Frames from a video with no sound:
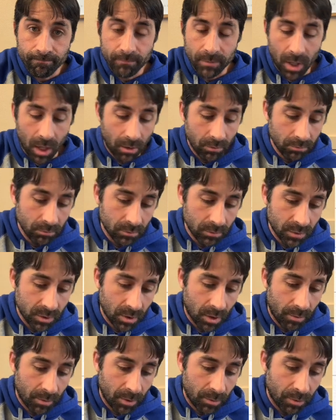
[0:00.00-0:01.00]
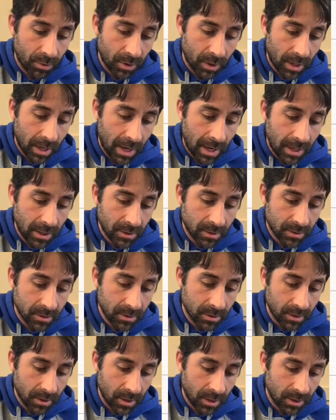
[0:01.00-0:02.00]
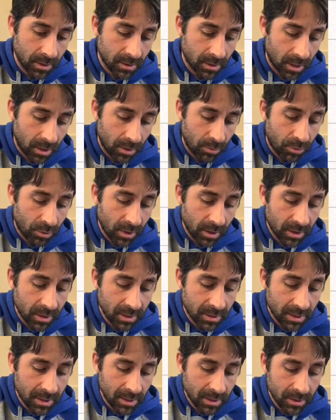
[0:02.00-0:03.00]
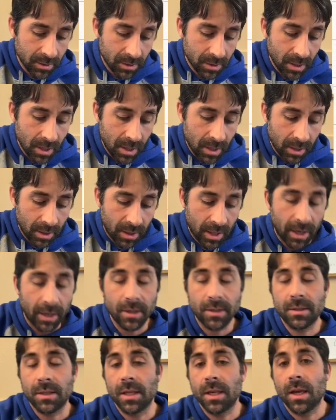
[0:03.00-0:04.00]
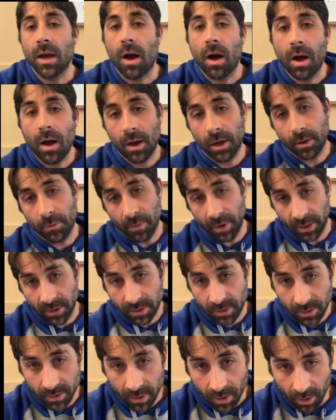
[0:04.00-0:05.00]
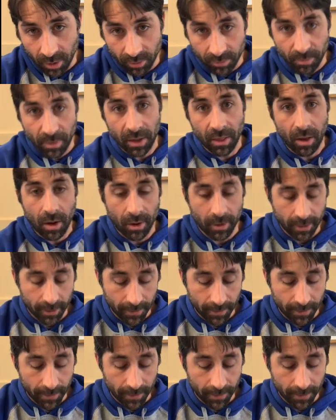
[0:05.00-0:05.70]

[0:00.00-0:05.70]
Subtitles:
Okay, so I'm going to put 8 inside the parentheses. That is the augment of my log.